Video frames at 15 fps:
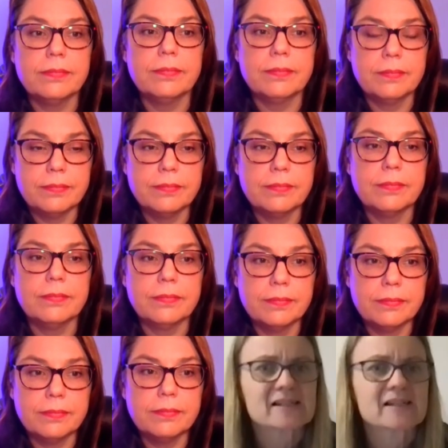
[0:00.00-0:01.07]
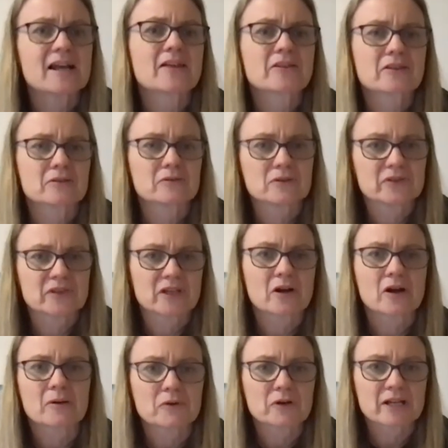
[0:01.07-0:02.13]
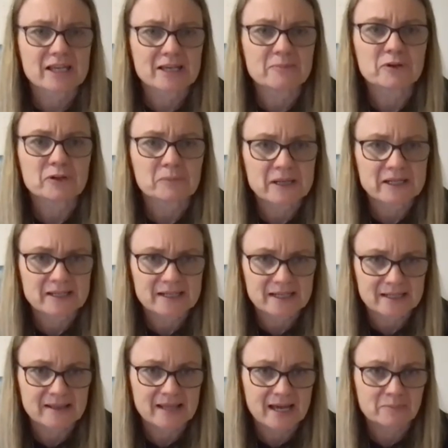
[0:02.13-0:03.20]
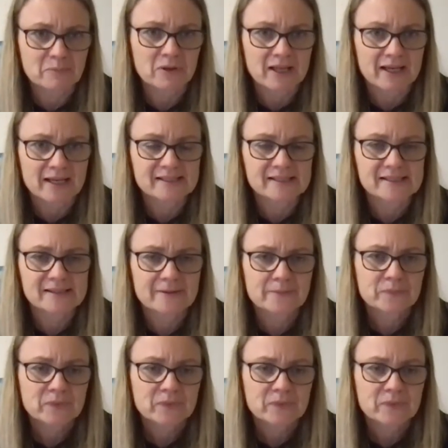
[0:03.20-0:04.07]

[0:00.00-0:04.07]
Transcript: So this another thought that I want to implement in that place.